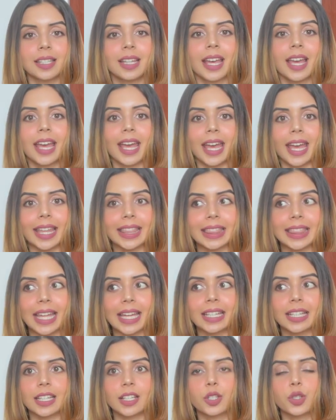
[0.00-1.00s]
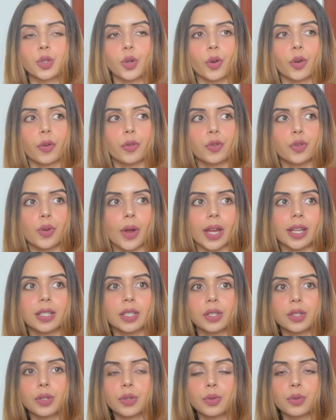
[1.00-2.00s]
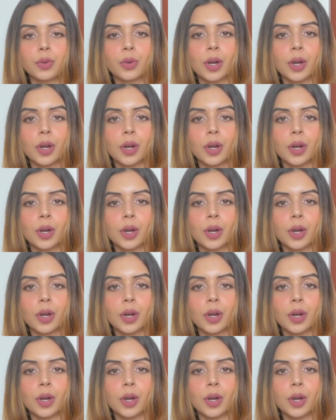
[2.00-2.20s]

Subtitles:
And then it sort of tries to,